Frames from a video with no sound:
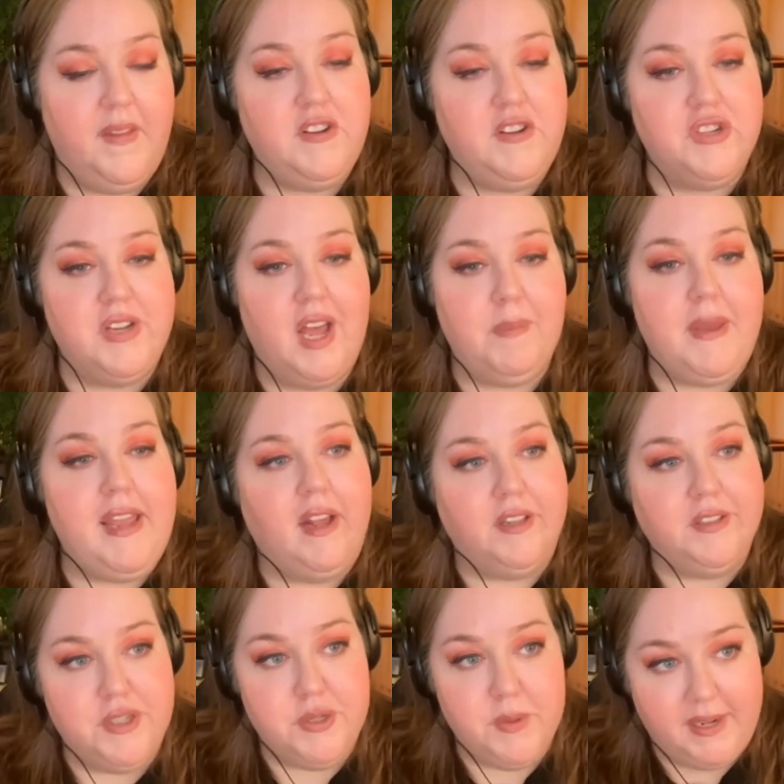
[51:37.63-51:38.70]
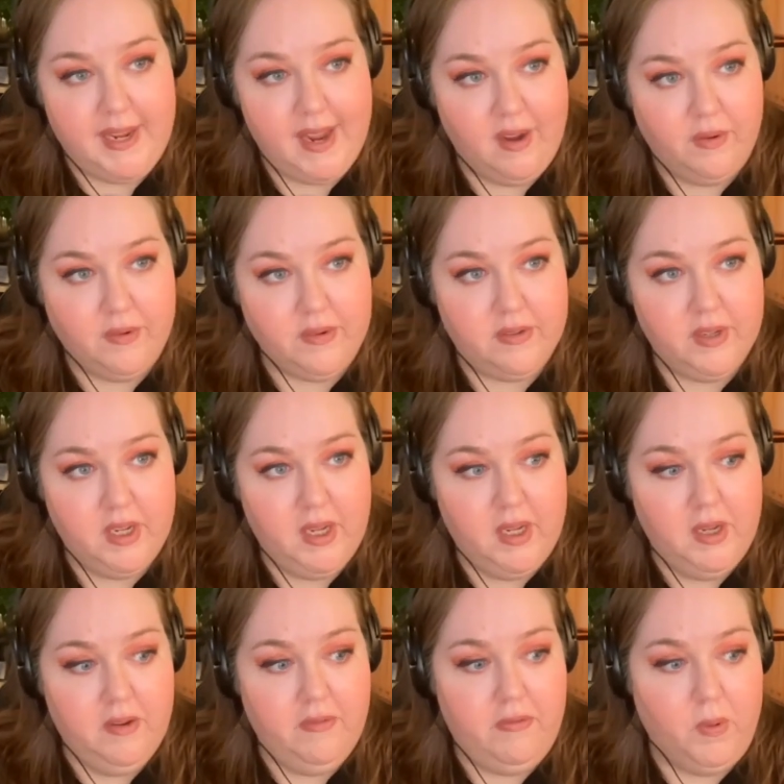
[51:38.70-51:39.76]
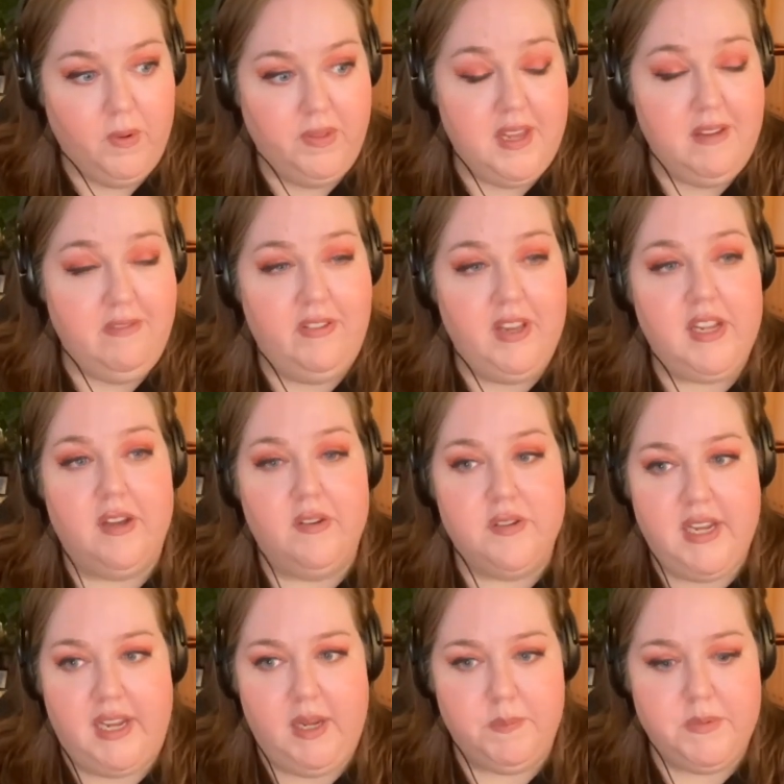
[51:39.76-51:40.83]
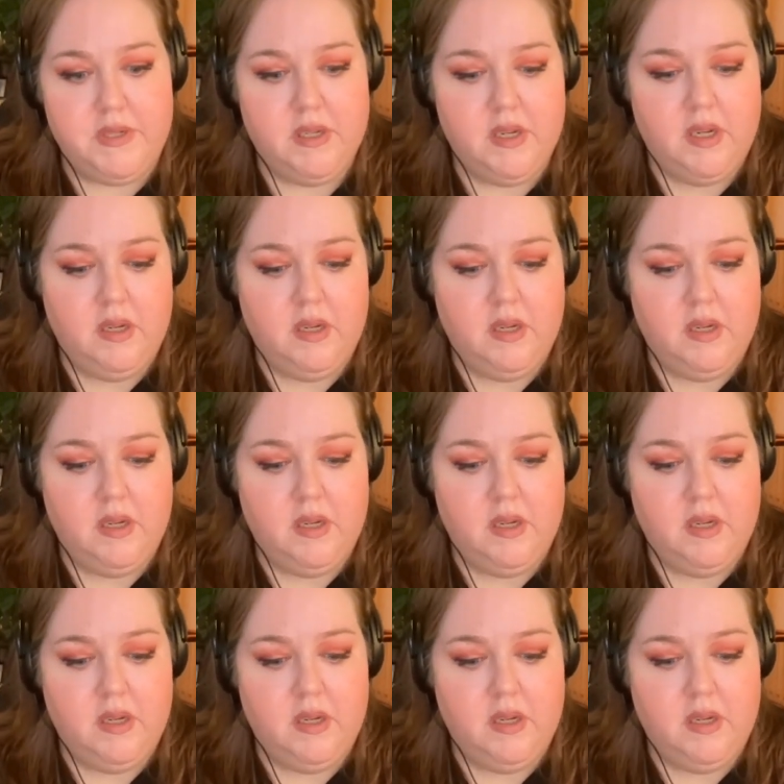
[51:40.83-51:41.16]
they should not be held to account for the videotaped